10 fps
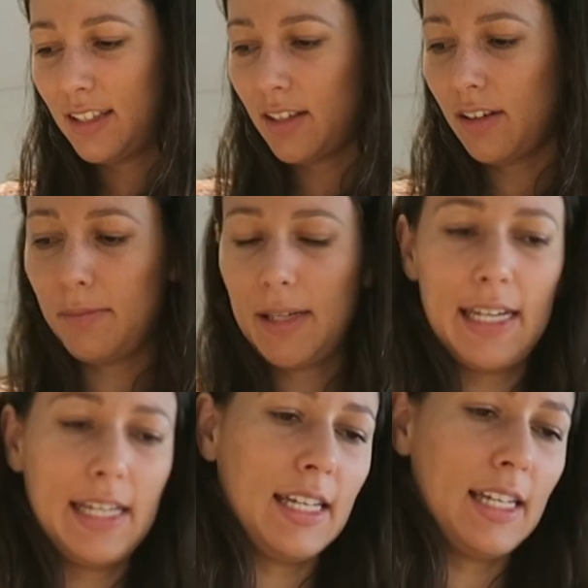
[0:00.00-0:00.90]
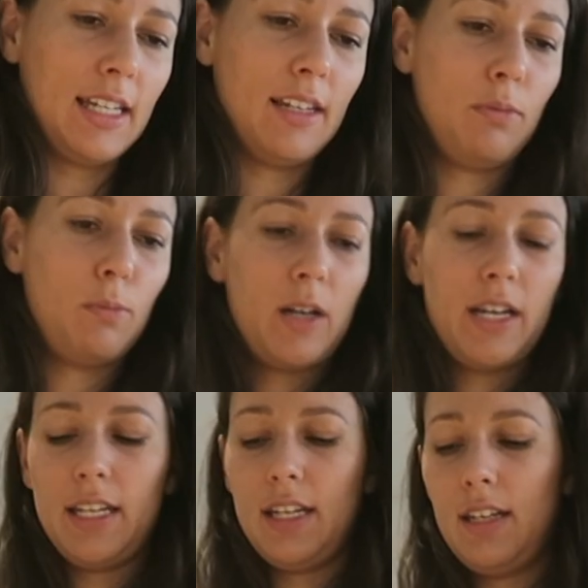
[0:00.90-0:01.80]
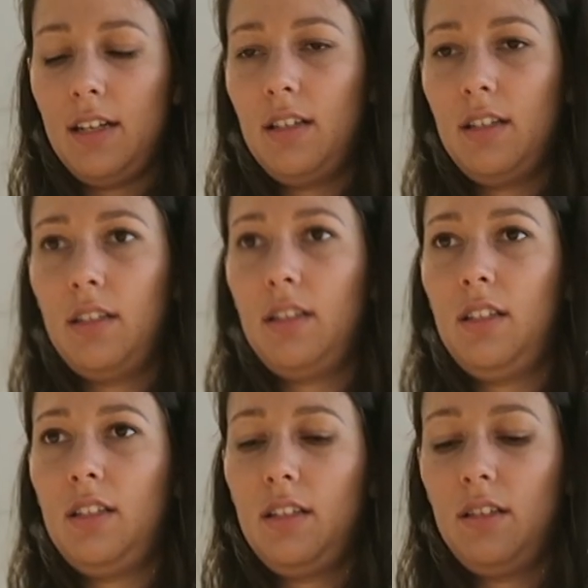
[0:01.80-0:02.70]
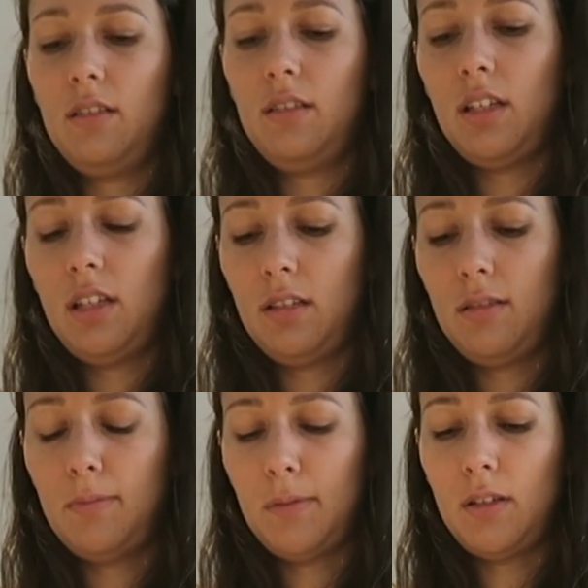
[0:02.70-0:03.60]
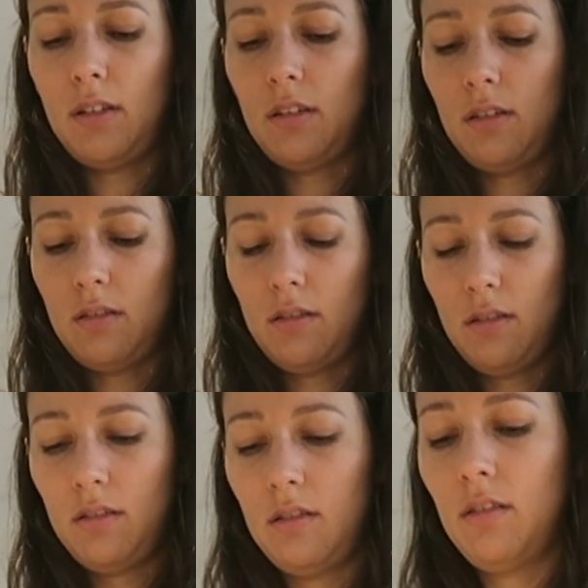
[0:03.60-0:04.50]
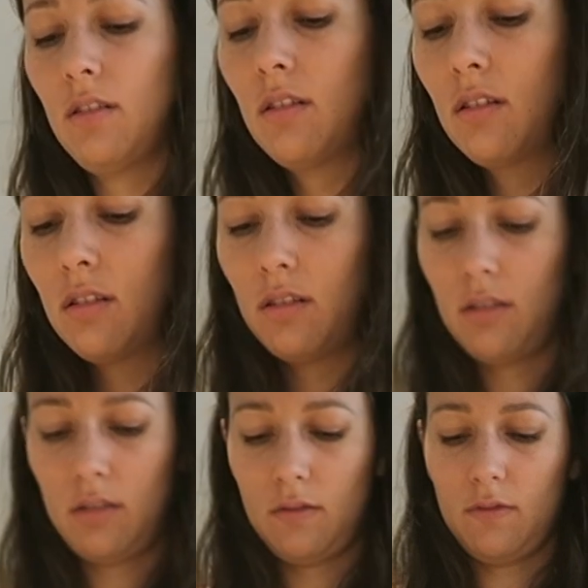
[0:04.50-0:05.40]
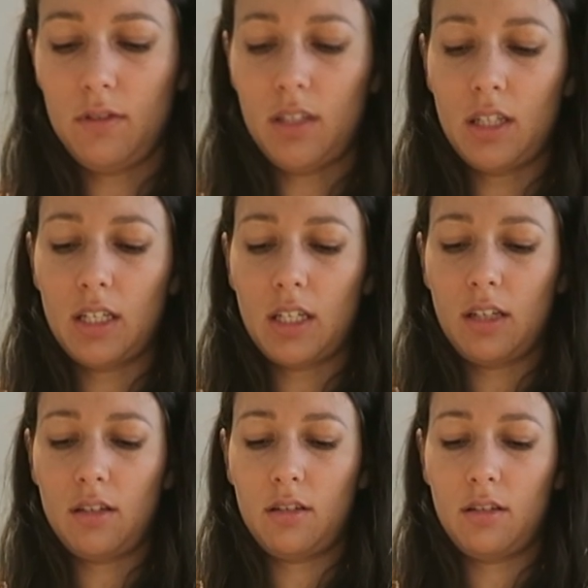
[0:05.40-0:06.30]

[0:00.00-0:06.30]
So I'm going to add 1 teaspoon vanilla.